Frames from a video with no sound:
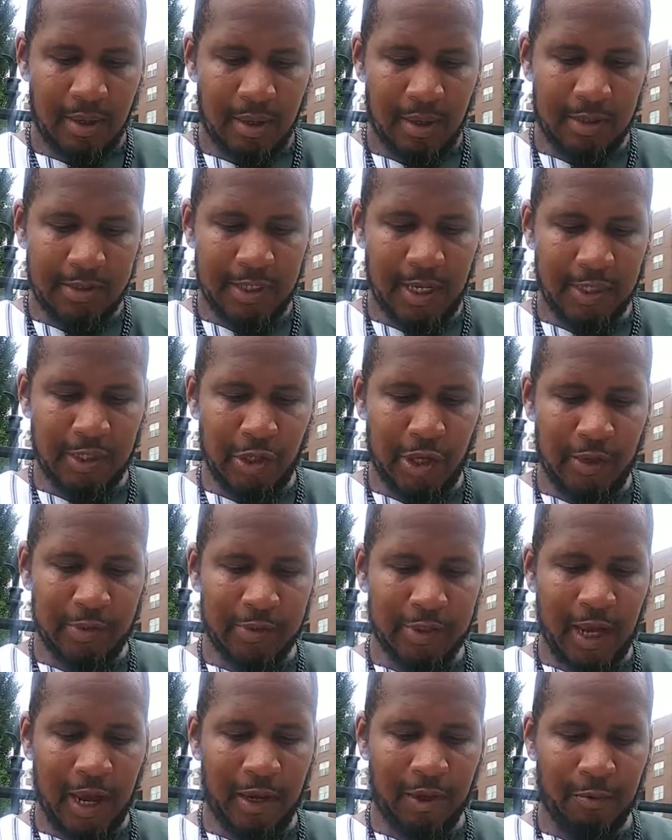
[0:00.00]
It says, ye have
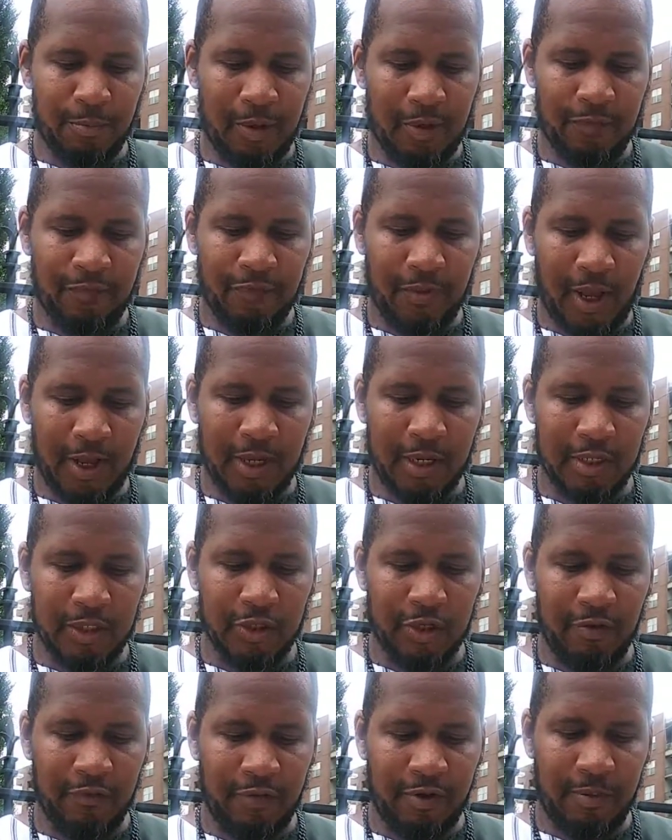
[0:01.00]
scattered my flock and
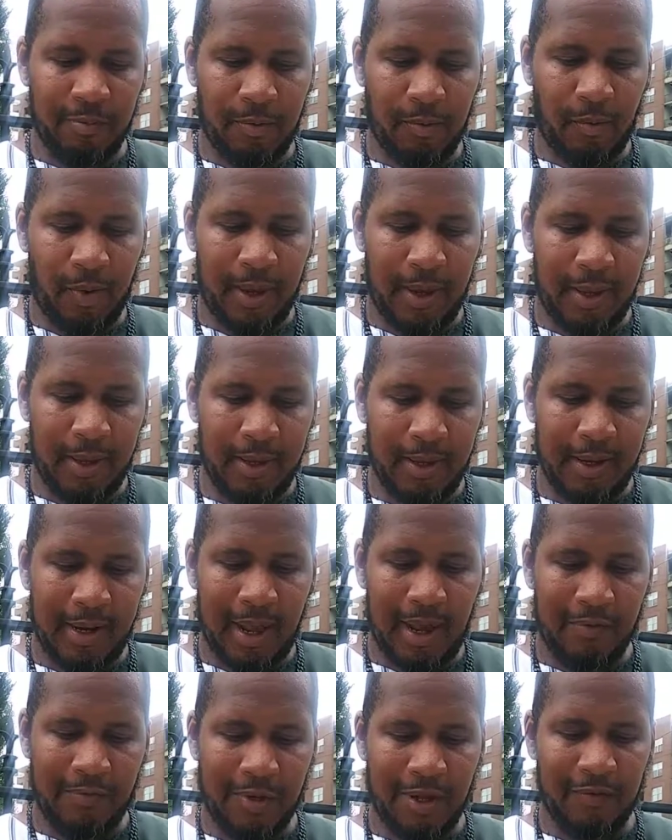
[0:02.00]
driven them away and
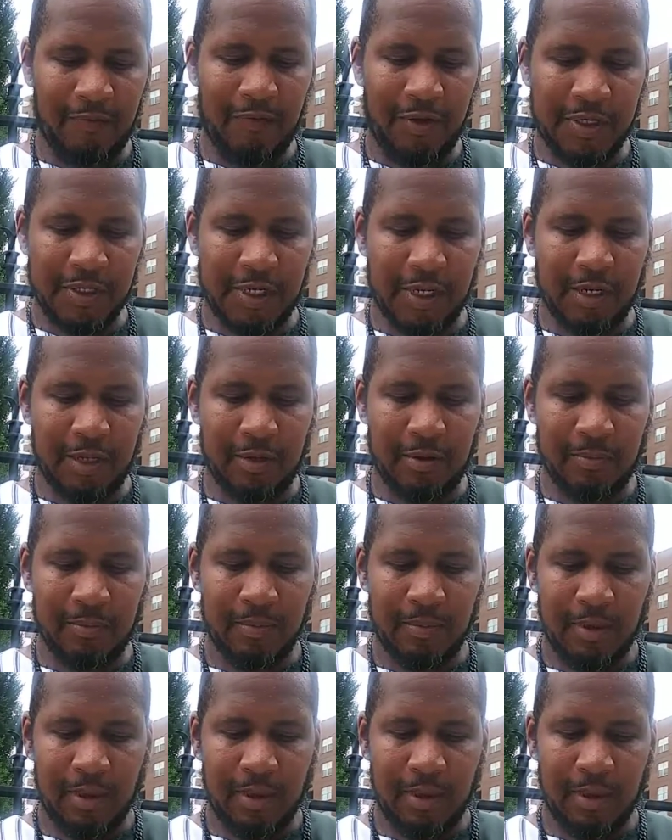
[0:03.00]
have not visited them.